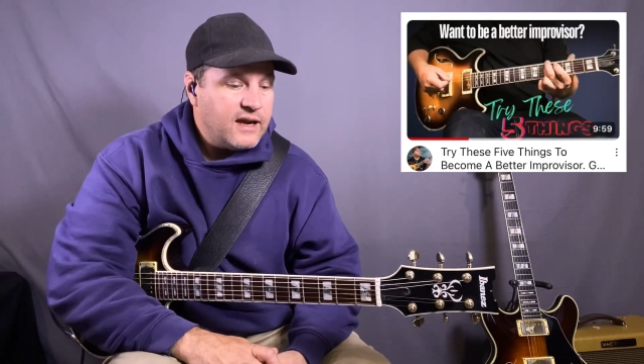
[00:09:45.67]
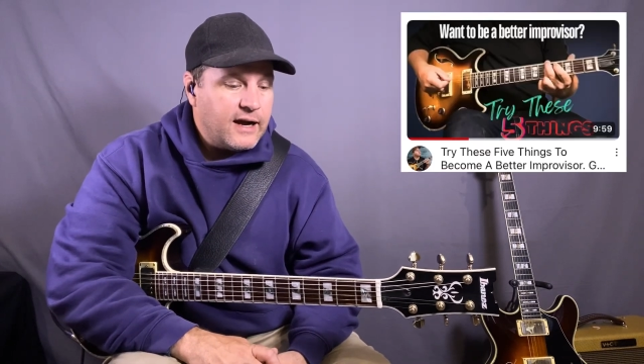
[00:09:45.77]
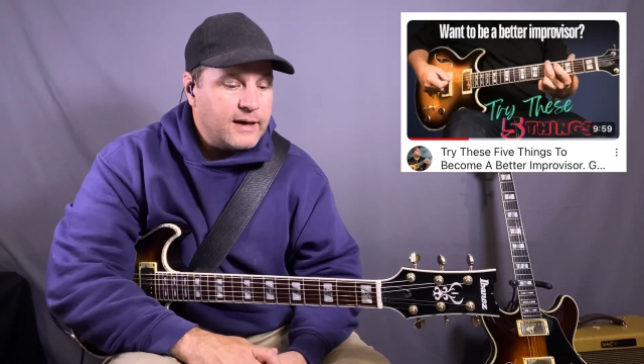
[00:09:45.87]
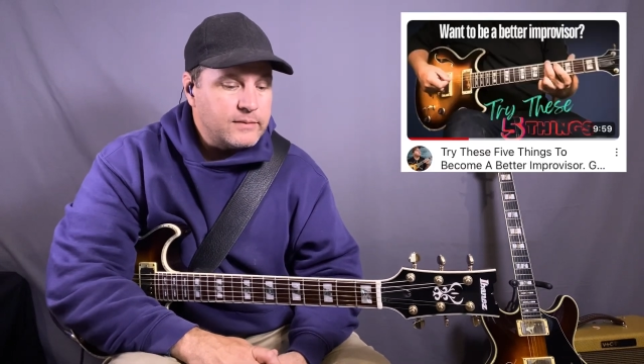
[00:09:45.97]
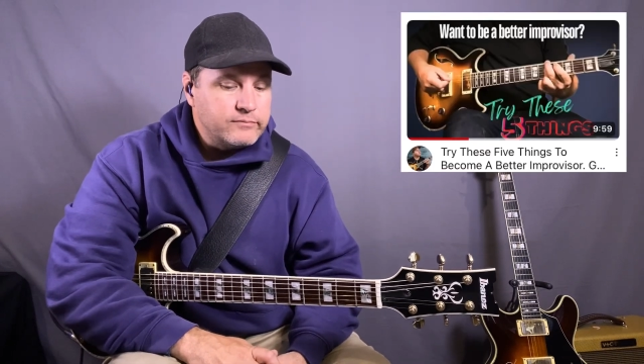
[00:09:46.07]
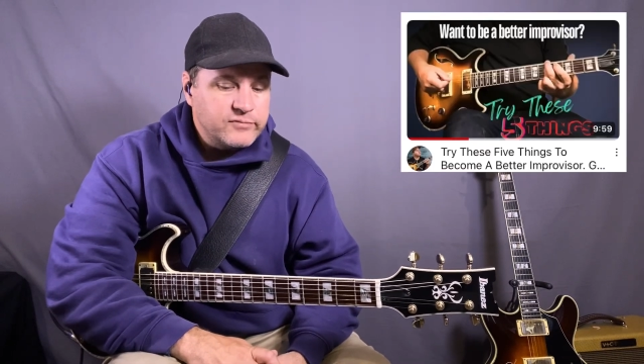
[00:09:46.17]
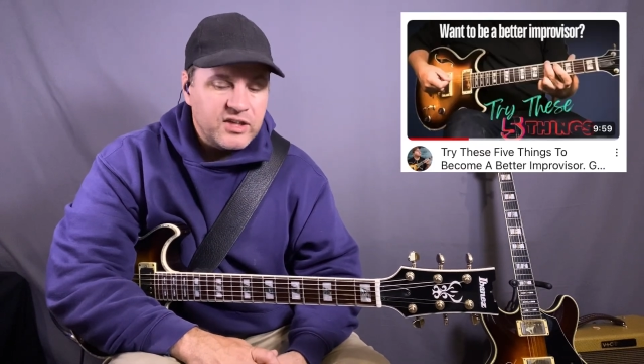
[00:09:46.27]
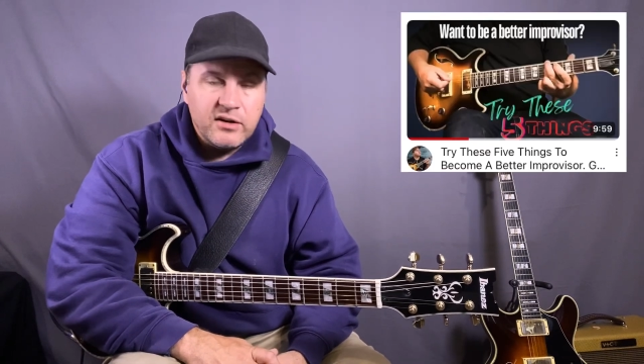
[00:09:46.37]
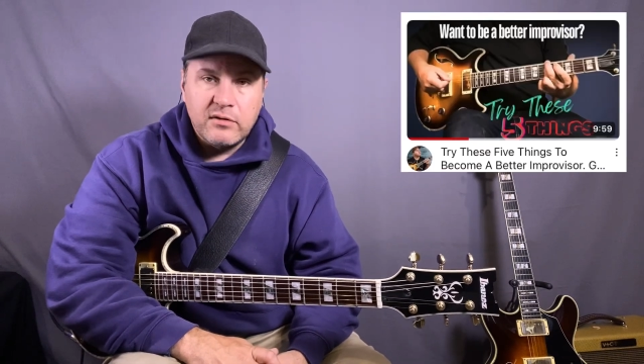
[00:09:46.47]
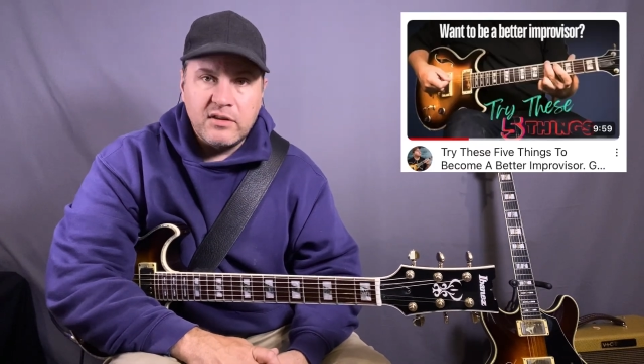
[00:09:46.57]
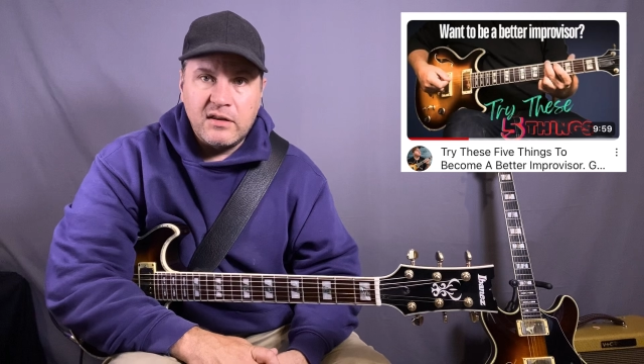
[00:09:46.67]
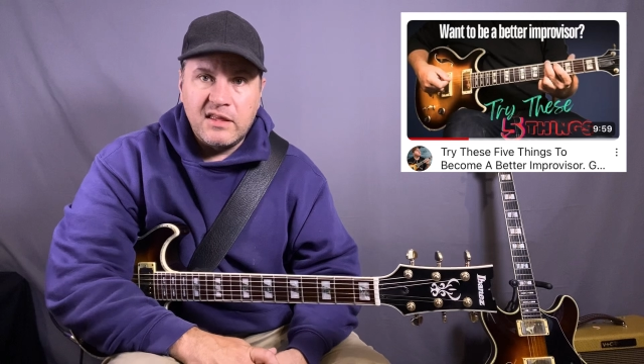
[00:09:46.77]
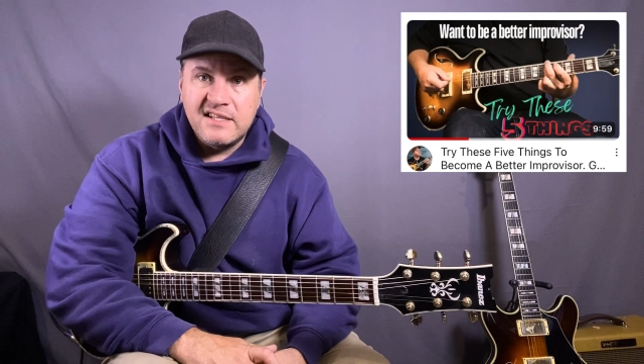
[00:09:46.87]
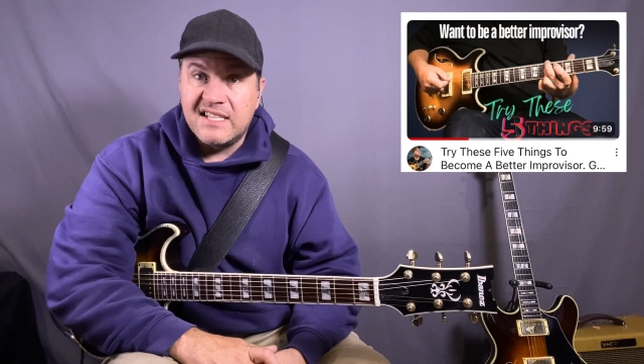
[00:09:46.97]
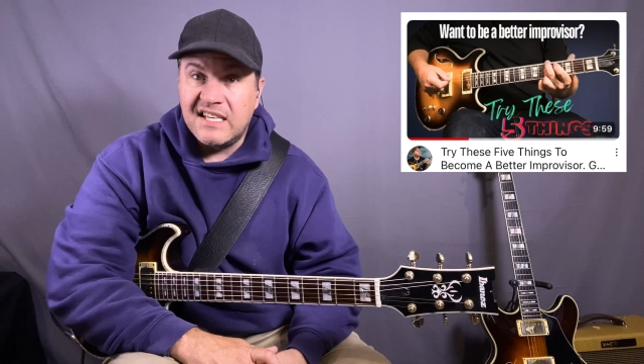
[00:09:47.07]
The
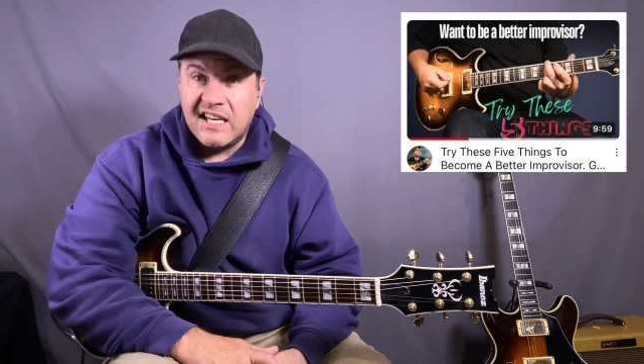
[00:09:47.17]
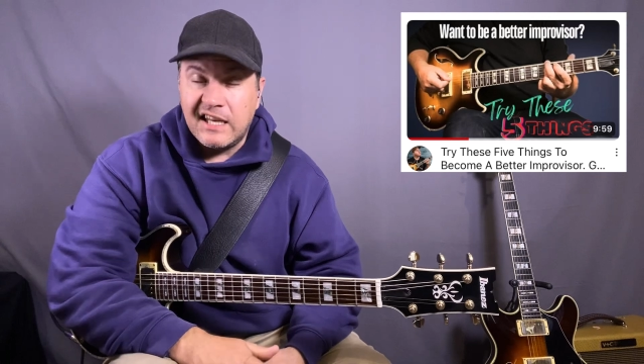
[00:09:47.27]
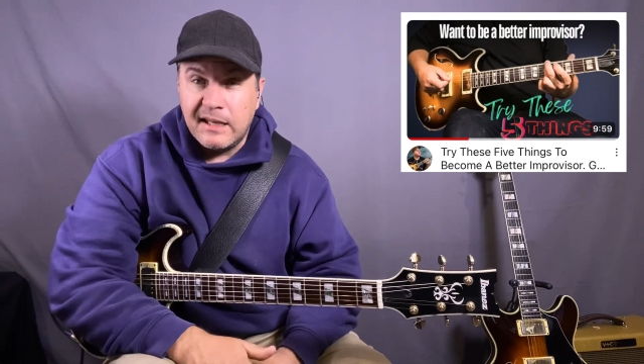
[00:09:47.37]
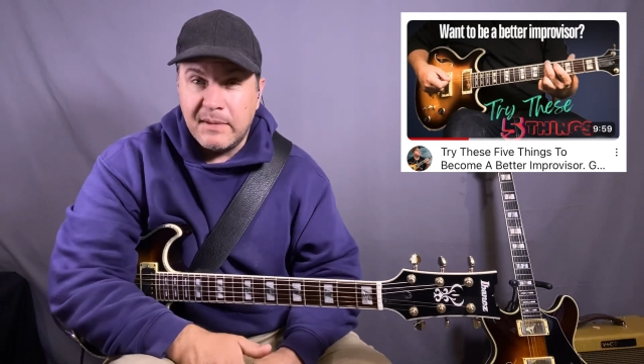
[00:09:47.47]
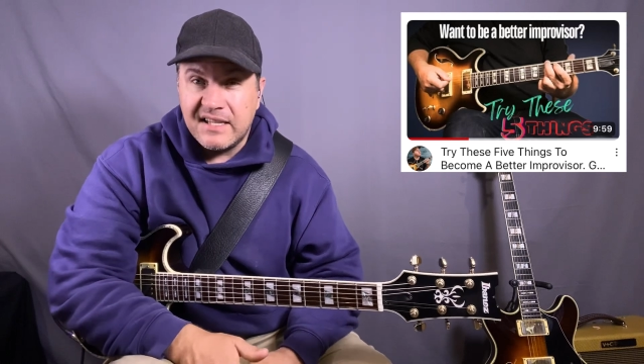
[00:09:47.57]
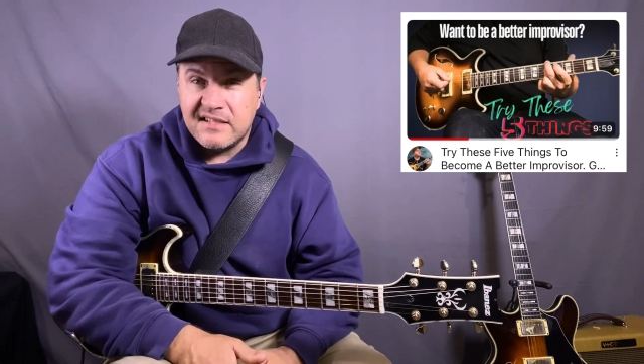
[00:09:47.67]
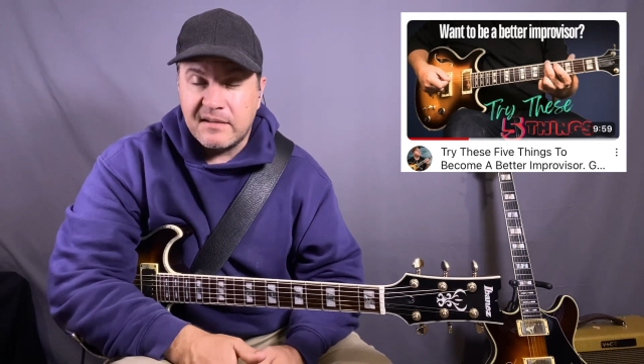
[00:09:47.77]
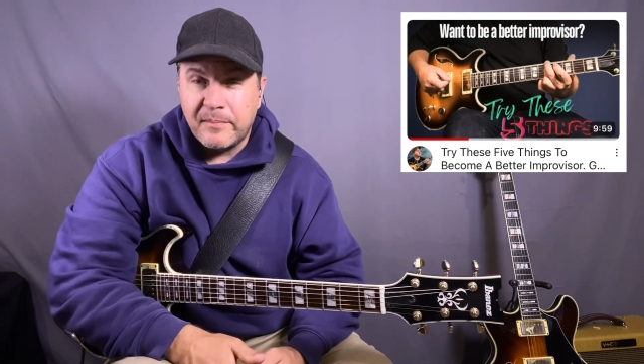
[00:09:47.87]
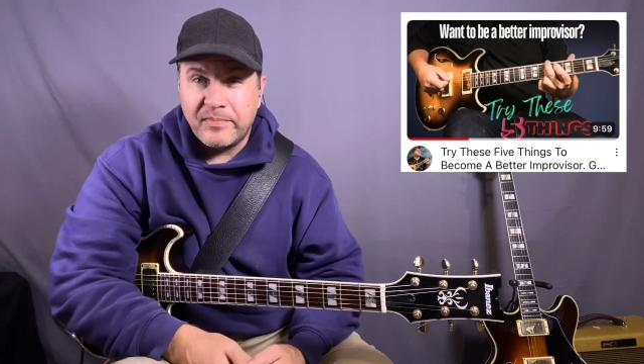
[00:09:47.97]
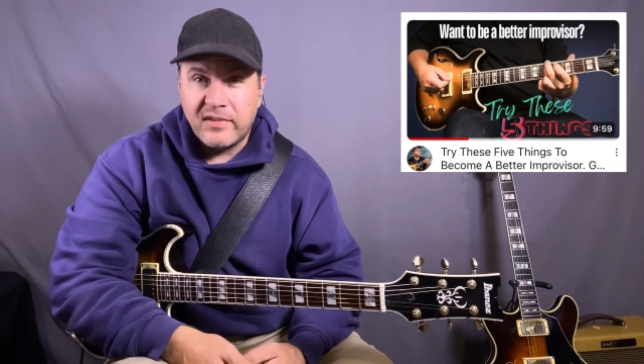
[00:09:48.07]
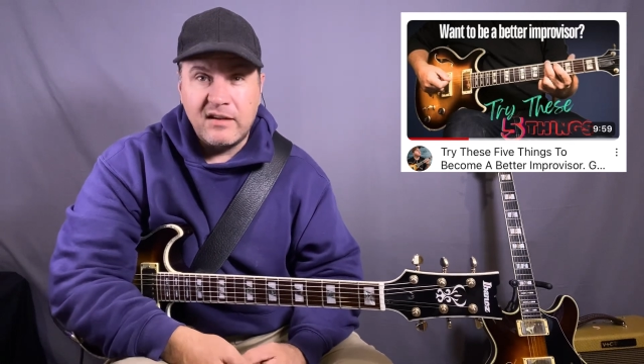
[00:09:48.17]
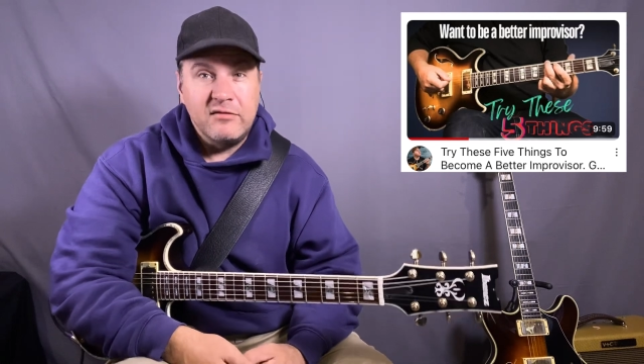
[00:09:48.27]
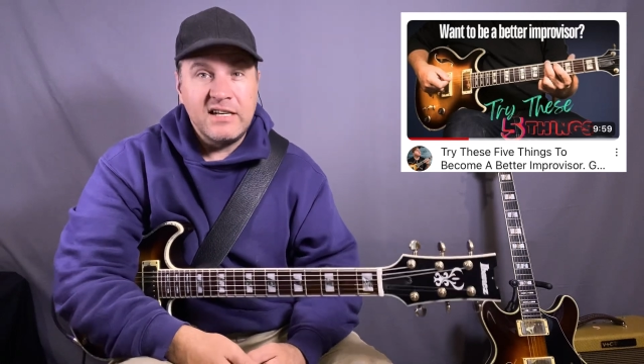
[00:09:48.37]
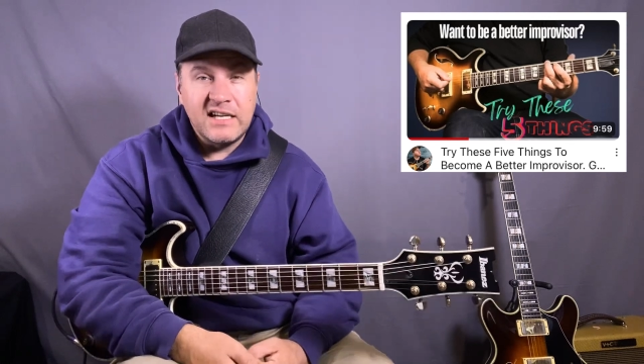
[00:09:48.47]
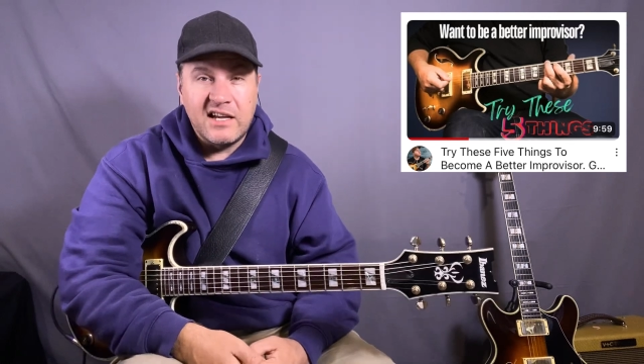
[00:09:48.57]
setting limits. I
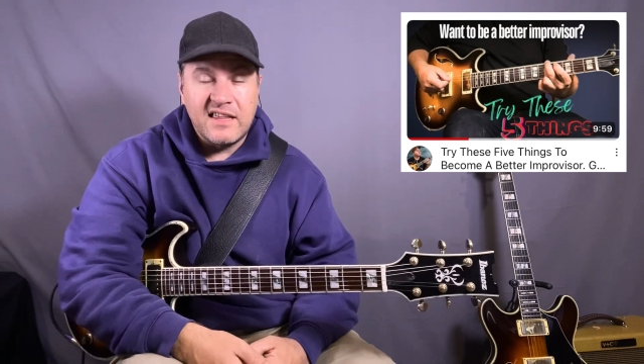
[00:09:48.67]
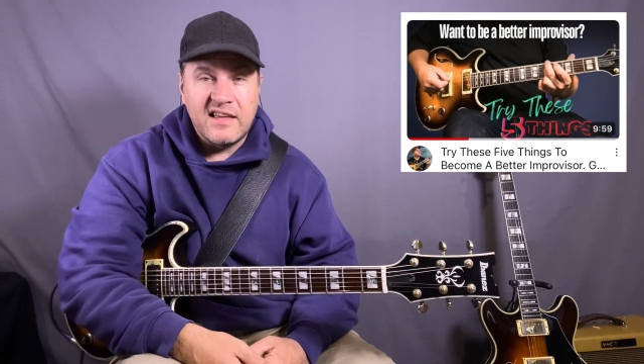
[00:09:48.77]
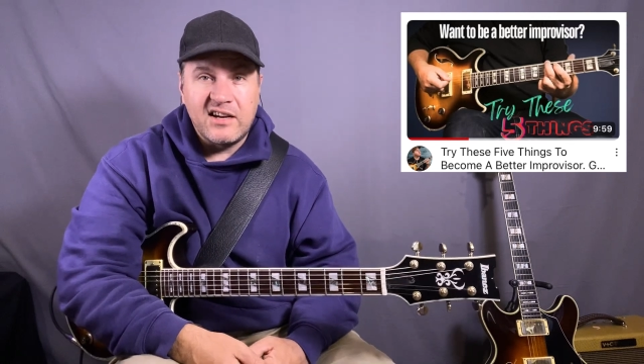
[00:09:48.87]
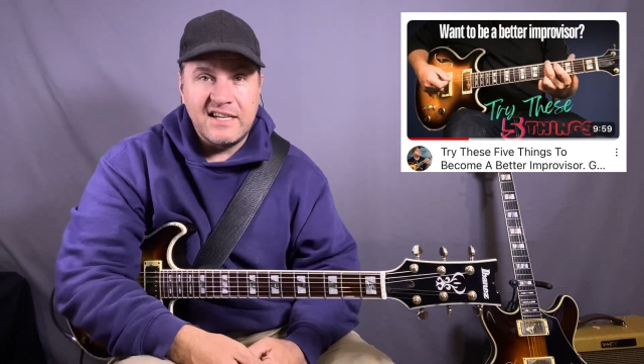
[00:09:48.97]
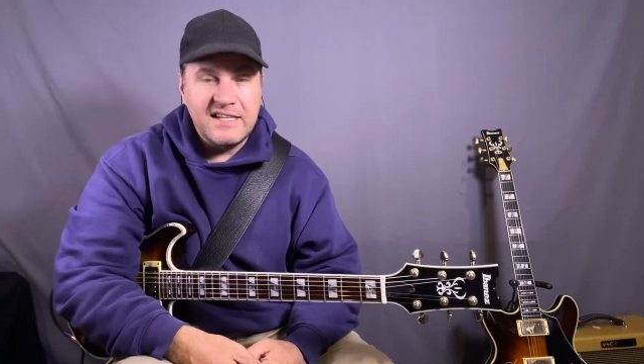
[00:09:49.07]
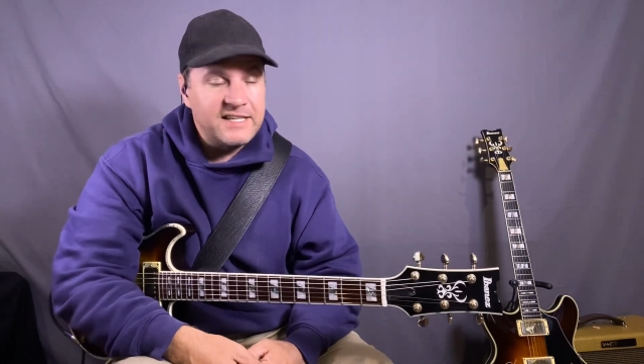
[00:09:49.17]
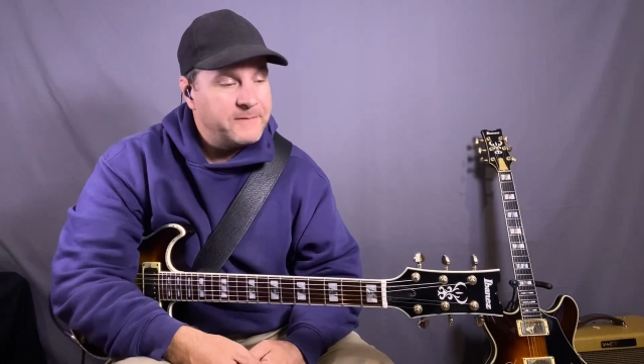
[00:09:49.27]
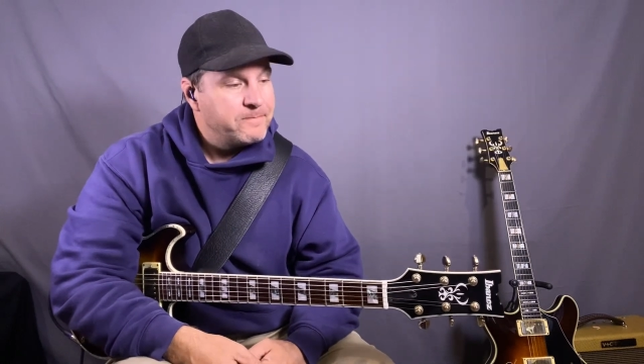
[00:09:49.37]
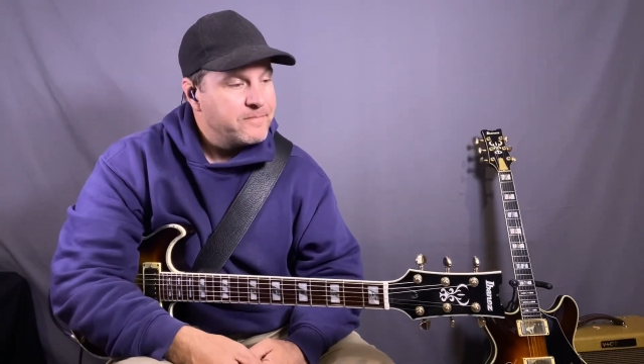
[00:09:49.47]
really like that idea.